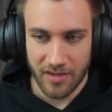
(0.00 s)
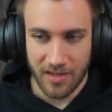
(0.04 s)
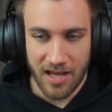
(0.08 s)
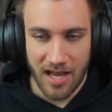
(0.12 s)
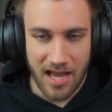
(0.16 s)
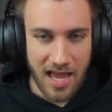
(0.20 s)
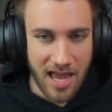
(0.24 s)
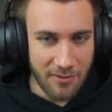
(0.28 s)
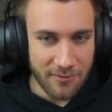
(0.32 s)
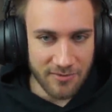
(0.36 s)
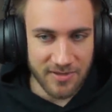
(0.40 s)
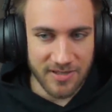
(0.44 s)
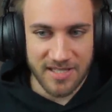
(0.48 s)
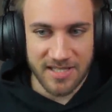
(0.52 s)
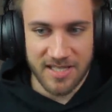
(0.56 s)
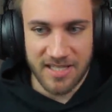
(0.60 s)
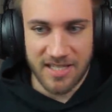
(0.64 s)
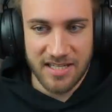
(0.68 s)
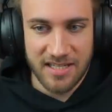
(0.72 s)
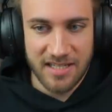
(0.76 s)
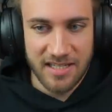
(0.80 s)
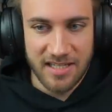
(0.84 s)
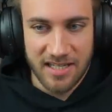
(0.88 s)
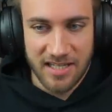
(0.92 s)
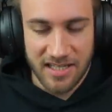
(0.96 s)
I haven't
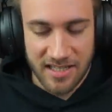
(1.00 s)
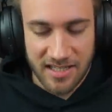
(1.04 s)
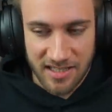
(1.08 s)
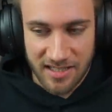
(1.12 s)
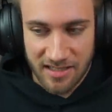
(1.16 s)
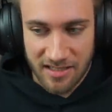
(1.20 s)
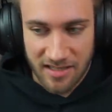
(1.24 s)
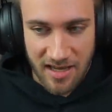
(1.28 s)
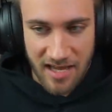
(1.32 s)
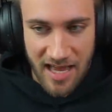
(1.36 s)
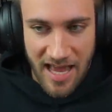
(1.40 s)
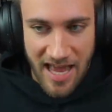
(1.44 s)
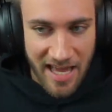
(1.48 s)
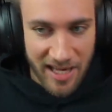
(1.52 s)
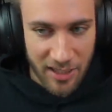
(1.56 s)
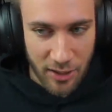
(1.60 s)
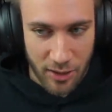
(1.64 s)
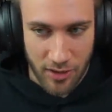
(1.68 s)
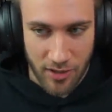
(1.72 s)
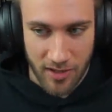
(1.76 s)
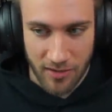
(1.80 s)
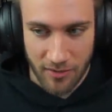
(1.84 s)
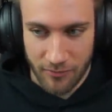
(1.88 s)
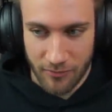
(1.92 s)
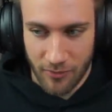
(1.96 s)
seen
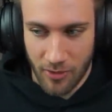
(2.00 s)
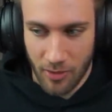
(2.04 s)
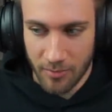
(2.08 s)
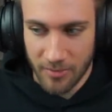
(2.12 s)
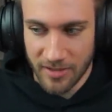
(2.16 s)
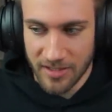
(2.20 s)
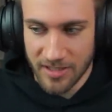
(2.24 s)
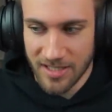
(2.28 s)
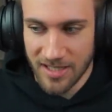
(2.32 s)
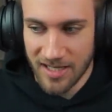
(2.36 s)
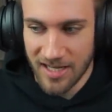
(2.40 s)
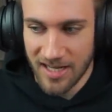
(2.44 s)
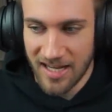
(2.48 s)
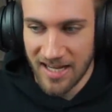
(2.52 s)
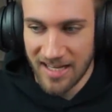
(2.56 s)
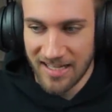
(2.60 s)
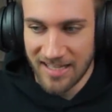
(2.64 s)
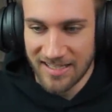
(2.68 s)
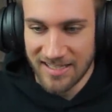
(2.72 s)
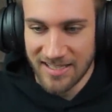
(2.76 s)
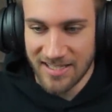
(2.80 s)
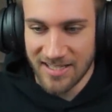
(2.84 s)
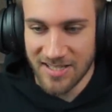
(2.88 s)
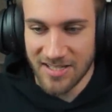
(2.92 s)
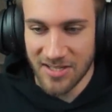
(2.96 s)
anything from it.
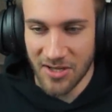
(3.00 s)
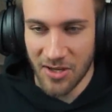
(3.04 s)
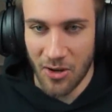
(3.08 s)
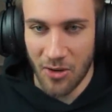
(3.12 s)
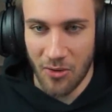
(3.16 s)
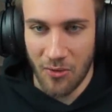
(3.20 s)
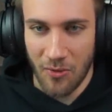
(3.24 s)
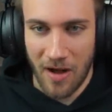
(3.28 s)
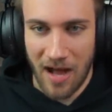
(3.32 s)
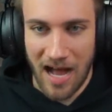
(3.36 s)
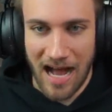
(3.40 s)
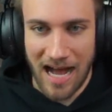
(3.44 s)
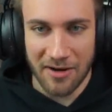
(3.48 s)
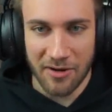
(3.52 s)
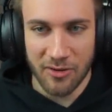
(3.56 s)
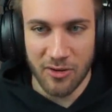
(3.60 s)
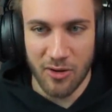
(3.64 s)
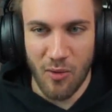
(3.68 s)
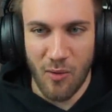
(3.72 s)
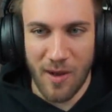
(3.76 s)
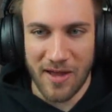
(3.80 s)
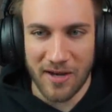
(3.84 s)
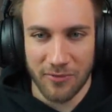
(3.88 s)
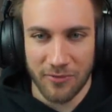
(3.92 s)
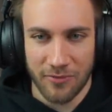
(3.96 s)
So I don't
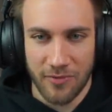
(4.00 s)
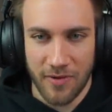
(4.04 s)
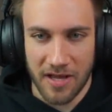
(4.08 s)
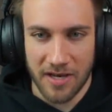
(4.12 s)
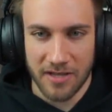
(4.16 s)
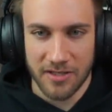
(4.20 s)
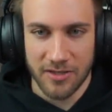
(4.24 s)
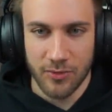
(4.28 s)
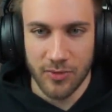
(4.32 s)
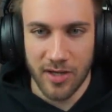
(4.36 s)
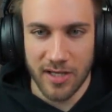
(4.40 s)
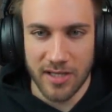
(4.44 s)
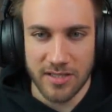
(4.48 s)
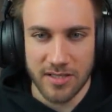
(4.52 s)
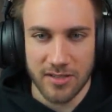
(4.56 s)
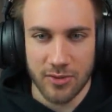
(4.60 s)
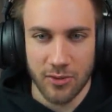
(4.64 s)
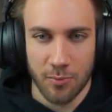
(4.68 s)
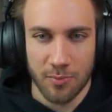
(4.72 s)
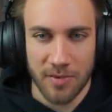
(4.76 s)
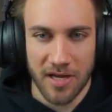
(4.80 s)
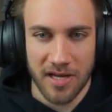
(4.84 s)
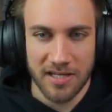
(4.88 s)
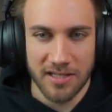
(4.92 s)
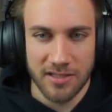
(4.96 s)
know where to find it. You guys
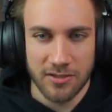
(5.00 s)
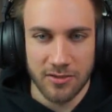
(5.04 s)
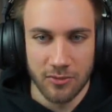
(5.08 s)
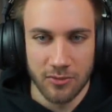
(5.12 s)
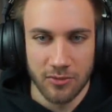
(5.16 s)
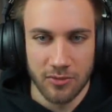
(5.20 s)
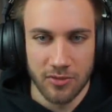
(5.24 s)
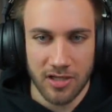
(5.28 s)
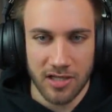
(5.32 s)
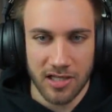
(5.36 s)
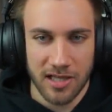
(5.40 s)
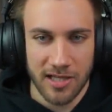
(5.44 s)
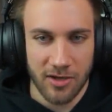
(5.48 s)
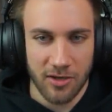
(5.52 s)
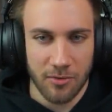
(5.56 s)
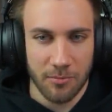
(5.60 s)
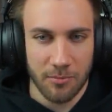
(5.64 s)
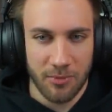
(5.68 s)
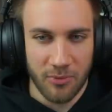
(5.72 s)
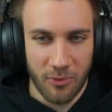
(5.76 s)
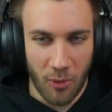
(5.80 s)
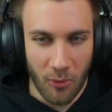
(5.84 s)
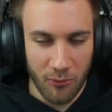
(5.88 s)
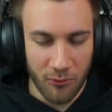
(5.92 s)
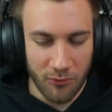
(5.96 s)
told me I need to click on
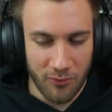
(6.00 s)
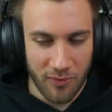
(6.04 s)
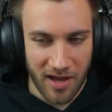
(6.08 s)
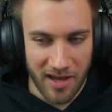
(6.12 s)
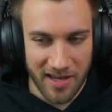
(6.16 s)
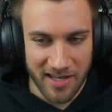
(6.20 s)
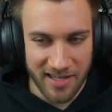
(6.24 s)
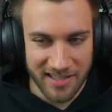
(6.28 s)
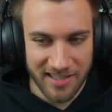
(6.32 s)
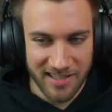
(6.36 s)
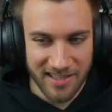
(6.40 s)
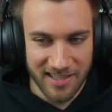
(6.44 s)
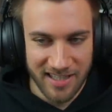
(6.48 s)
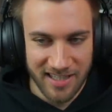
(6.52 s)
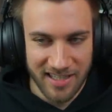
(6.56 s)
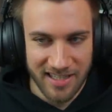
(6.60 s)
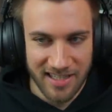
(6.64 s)
profile.